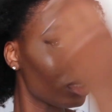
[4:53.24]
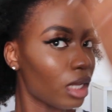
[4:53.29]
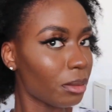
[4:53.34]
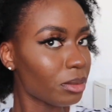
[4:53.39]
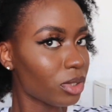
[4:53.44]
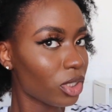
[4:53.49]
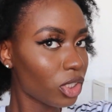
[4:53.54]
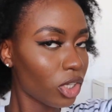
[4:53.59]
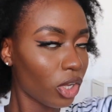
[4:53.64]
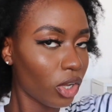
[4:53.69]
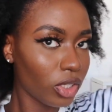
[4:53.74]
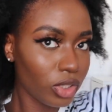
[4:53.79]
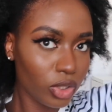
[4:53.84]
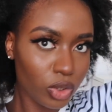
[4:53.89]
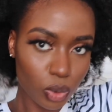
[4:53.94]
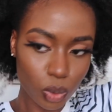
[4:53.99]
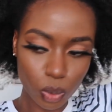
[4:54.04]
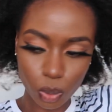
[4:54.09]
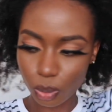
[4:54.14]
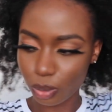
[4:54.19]
So I'm just going
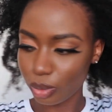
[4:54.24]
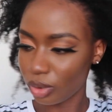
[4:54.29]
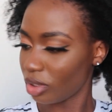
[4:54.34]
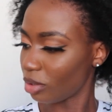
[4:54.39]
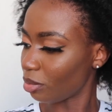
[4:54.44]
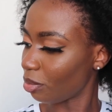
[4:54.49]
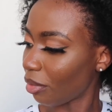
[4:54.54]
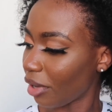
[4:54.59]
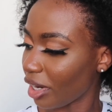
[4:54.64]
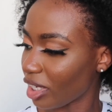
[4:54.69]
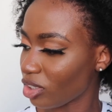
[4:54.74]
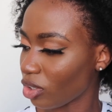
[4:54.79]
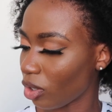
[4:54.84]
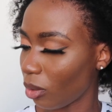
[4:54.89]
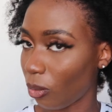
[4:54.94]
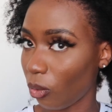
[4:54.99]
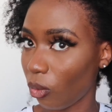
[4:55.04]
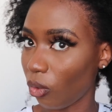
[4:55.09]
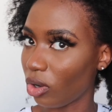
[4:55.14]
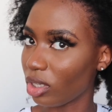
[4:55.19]
to spray
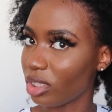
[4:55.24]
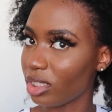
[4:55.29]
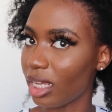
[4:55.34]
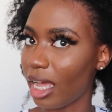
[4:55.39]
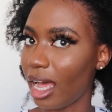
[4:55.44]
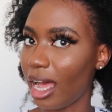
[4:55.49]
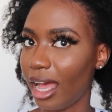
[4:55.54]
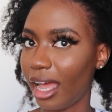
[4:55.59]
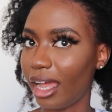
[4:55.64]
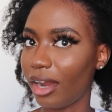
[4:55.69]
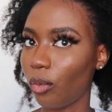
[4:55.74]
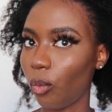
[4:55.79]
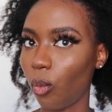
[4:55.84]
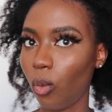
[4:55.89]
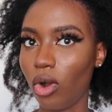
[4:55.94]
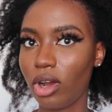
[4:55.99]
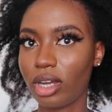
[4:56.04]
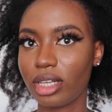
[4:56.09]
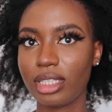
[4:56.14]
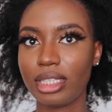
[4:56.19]
some water and
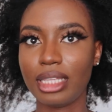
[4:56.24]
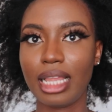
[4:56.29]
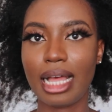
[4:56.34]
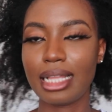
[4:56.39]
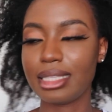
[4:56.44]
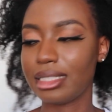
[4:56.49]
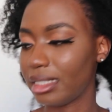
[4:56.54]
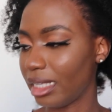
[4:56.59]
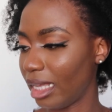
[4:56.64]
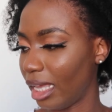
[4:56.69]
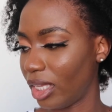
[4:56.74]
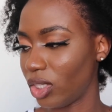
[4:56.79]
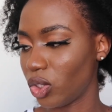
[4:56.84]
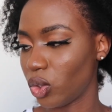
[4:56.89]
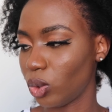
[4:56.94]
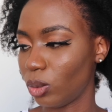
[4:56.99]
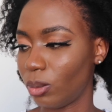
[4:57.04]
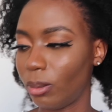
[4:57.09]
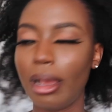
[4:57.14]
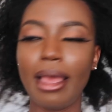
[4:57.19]
work that
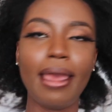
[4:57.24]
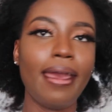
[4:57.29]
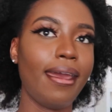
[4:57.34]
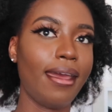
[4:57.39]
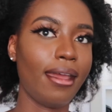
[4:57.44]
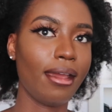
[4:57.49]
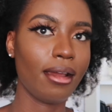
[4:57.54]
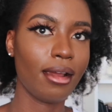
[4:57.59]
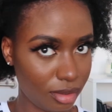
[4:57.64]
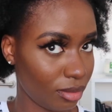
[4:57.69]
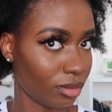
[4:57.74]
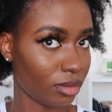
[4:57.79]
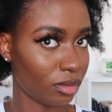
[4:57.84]
into my hair.